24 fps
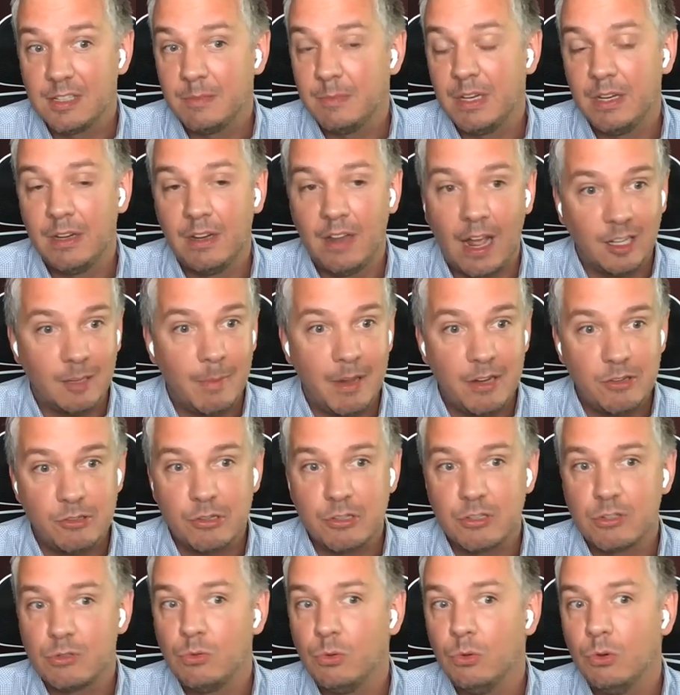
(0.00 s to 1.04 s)
I mean,
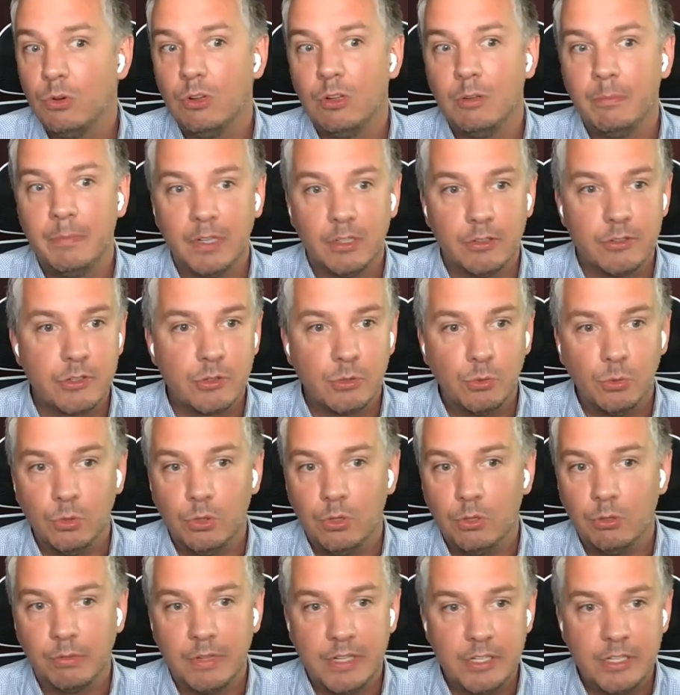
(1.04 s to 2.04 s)
elementary school, middle school,